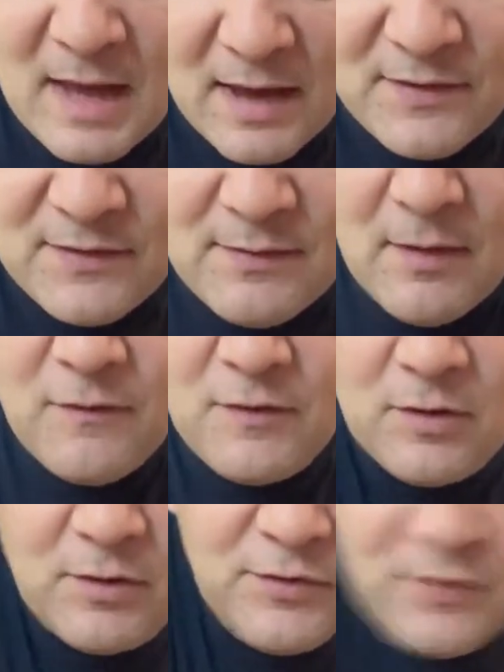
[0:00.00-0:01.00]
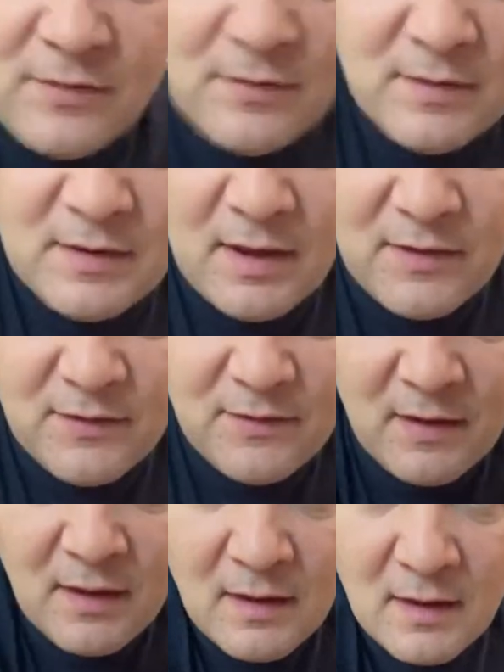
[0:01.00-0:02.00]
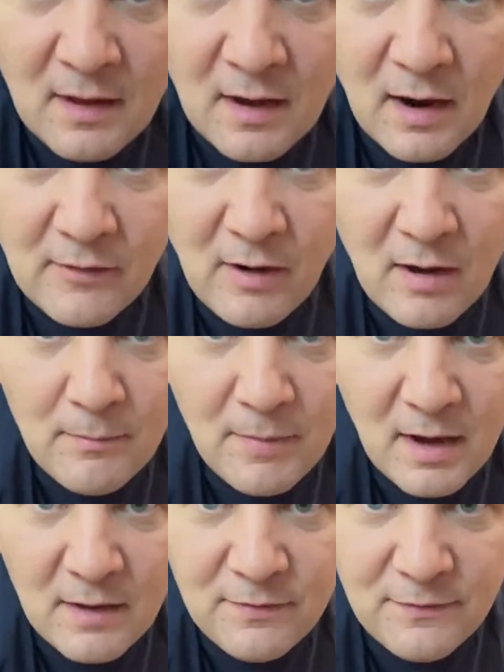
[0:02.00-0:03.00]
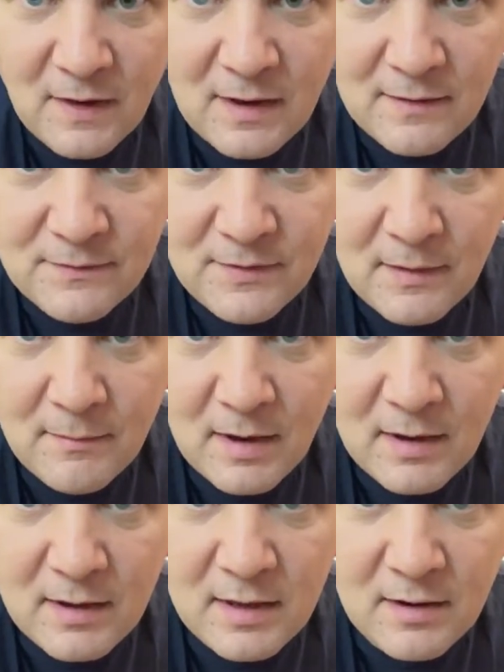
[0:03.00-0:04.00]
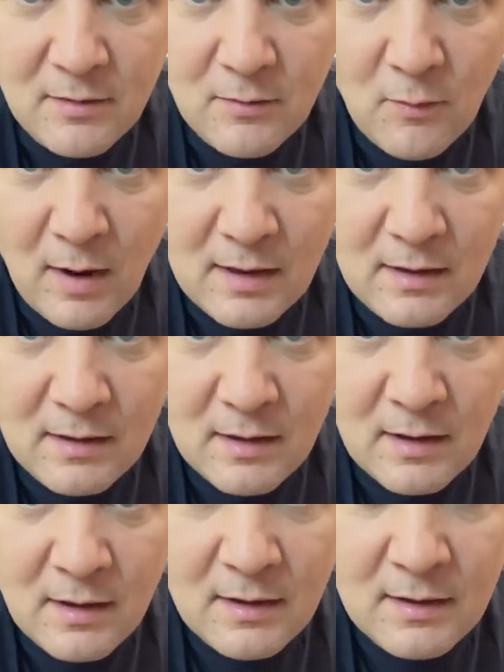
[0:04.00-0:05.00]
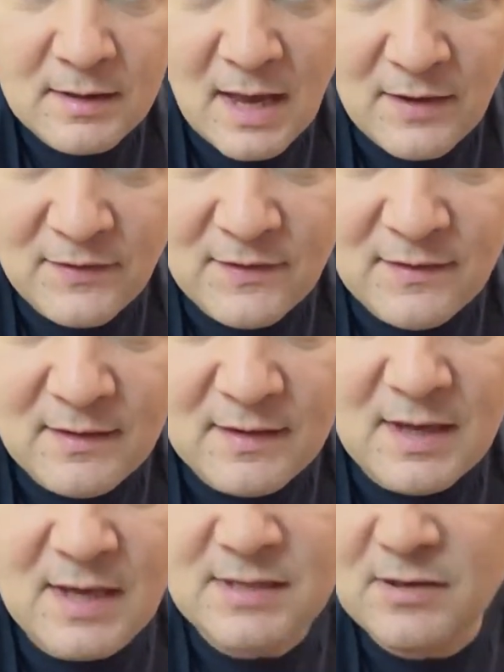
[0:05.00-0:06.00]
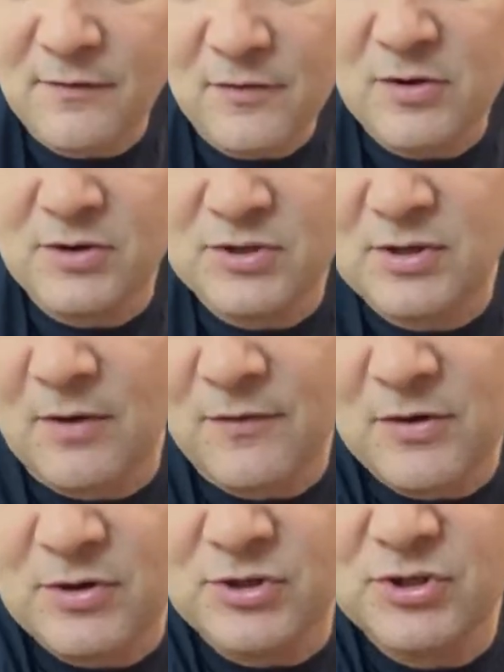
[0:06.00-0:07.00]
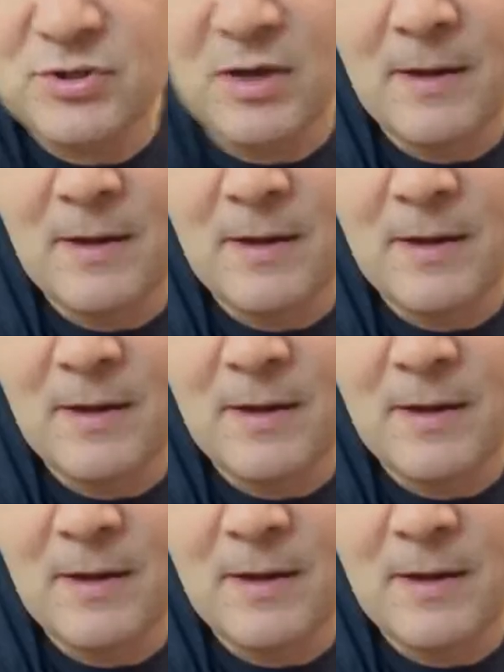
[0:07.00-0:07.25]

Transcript: Yes, of course. Yes. Around bad farms by ear why. Yes, yes, of course, of course.